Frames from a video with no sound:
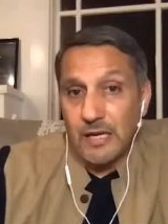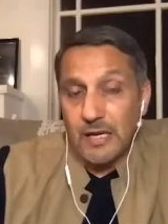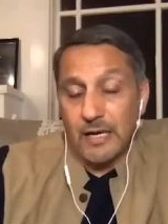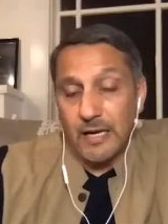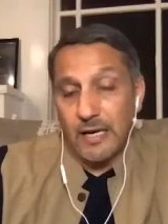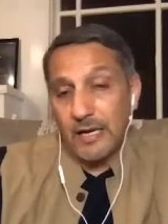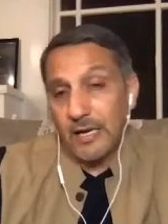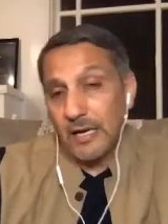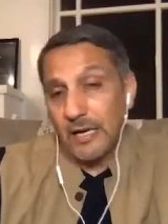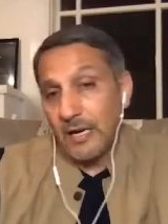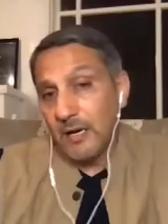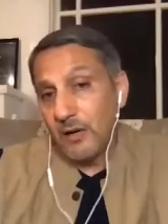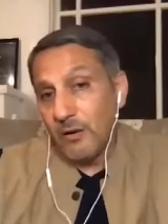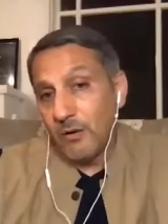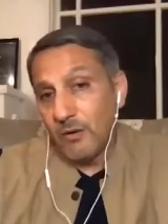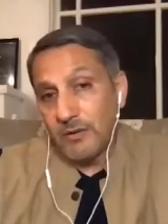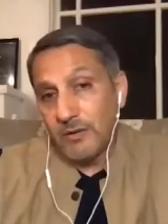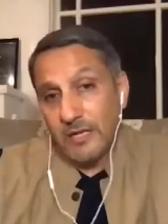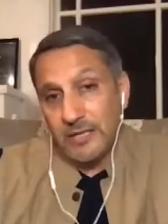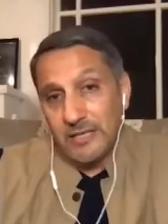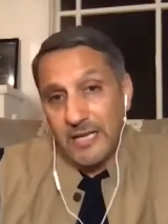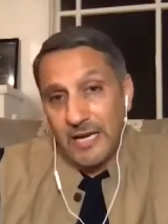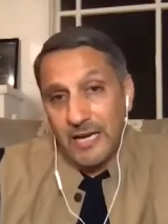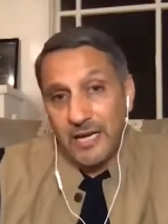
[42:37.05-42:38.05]
And I know
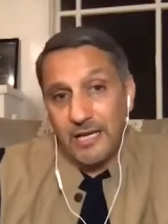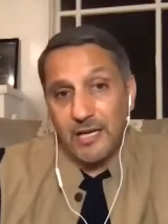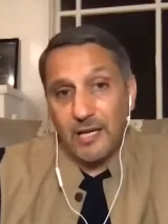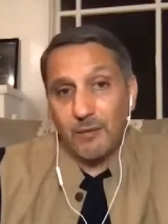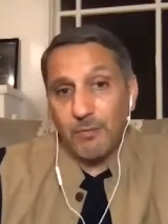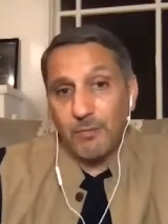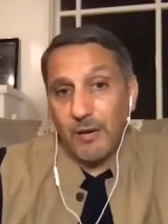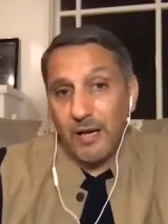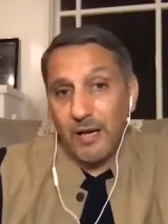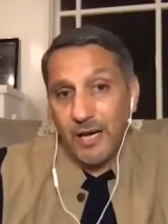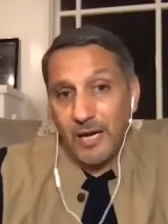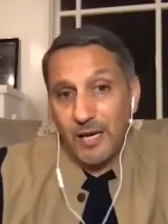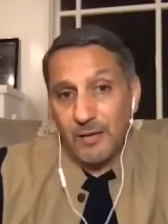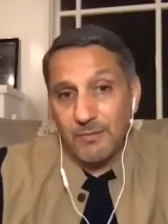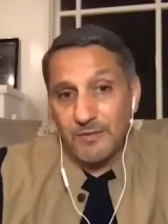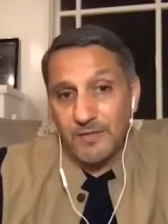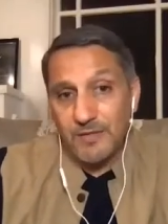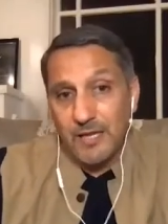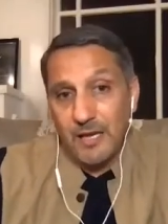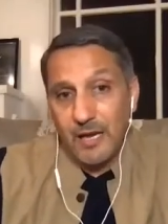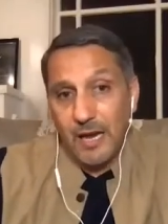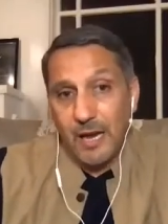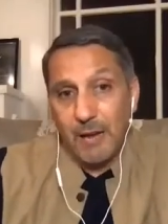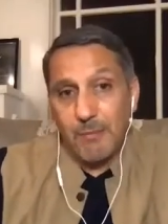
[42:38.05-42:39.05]
that Daniel Pipes,
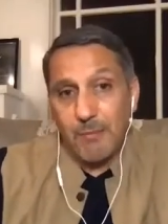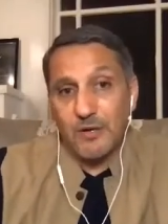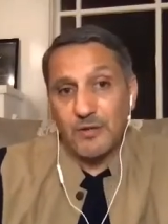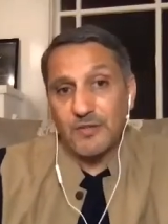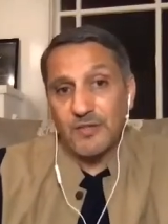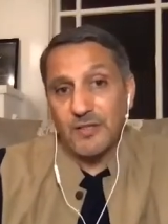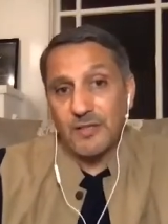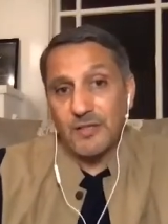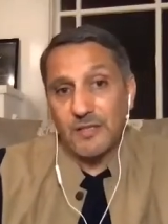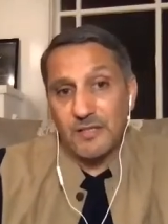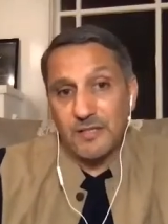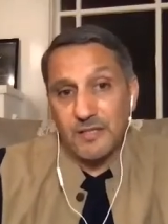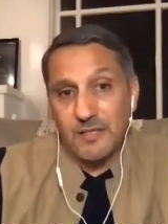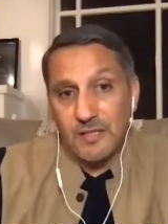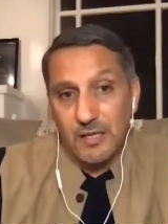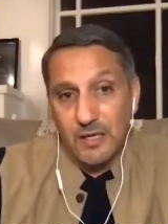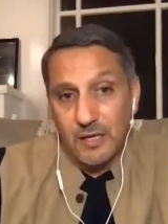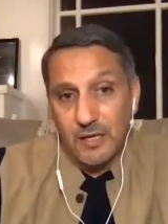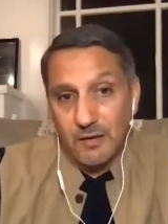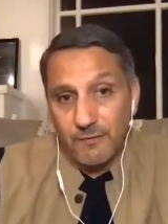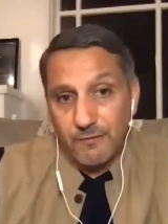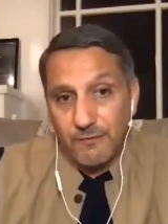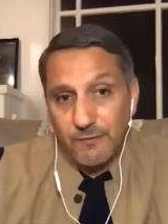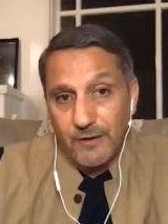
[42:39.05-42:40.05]
the Emersons,
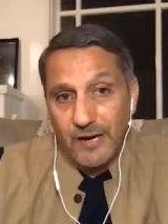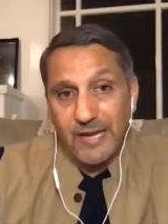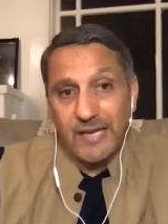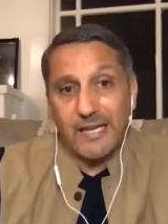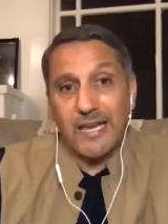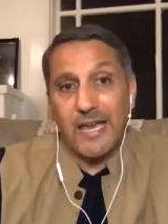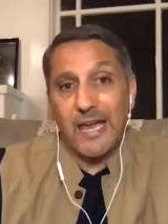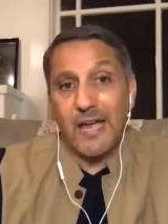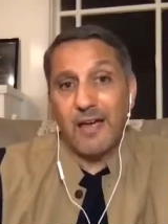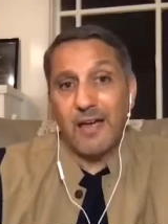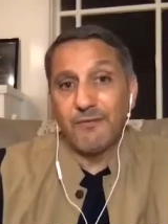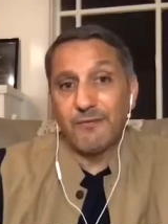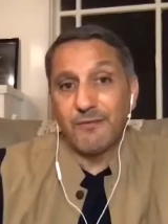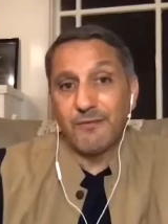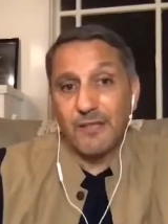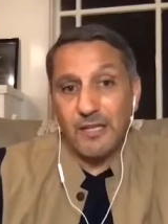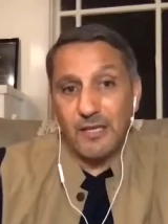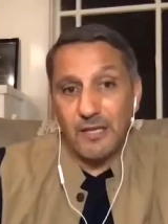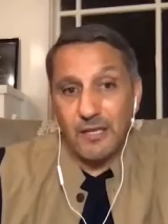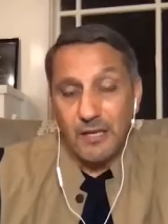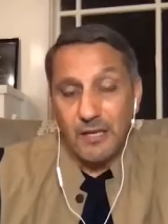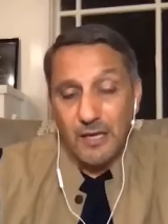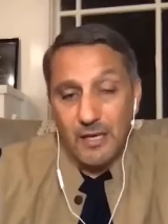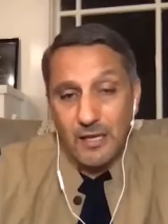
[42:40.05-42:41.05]
the Frank
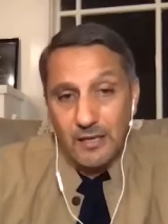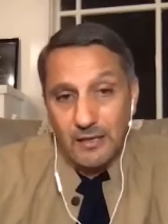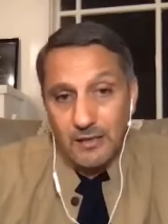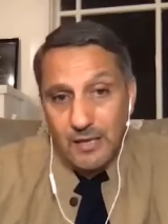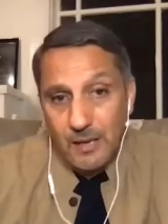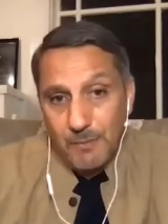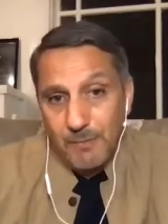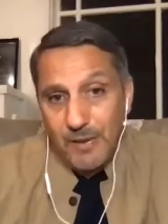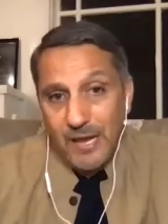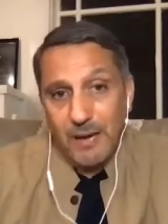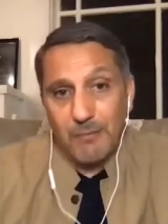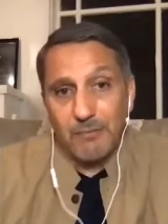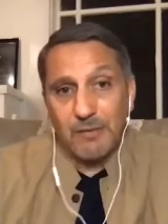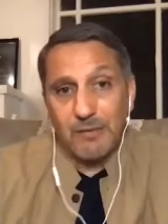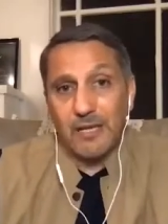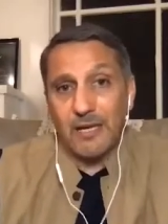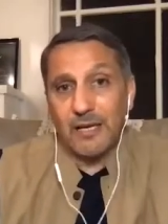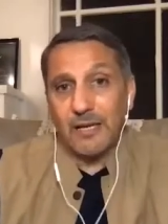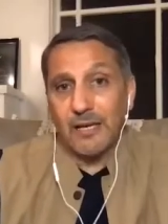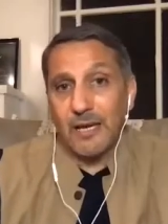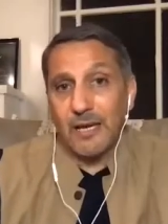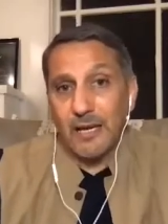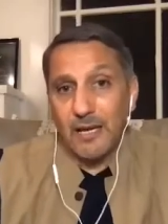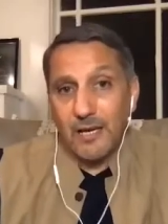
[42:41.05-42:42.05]
Gaffney, the Pamela
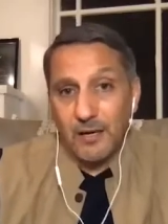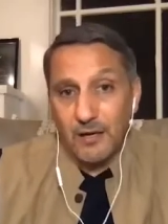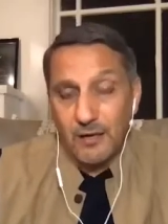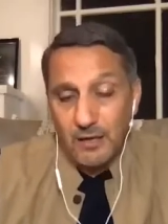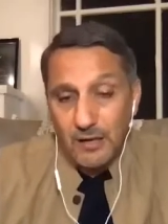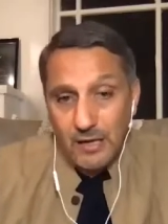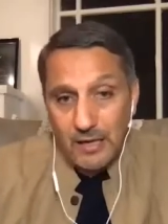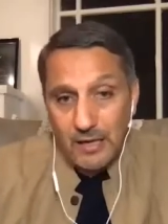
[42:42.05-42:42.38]
Geller,